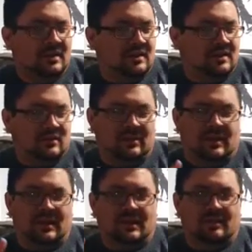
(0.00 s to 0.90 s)
There's like
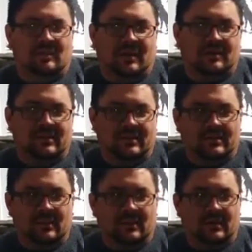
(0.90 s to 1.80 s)
a process
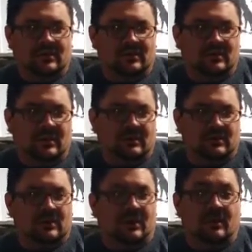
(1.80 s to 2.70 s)
to it. So I just
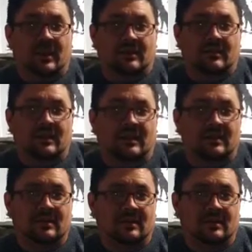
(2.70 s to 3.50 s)
started writing then,